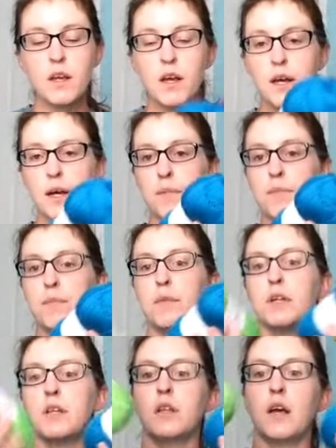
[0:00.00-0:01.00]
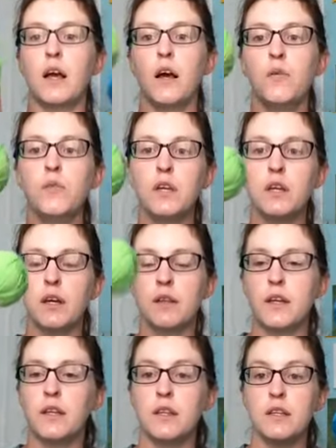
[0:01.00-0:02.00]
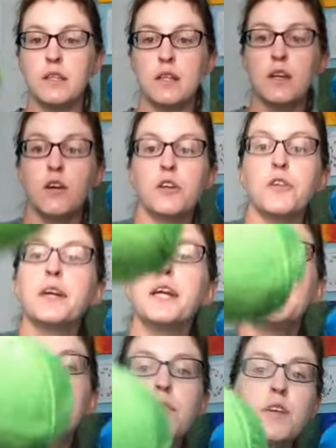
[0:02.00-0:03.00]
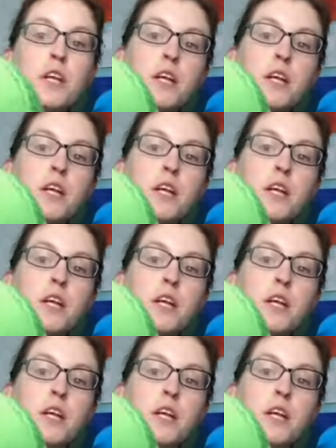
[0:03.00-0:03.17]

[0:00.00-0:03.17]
I only got this neon green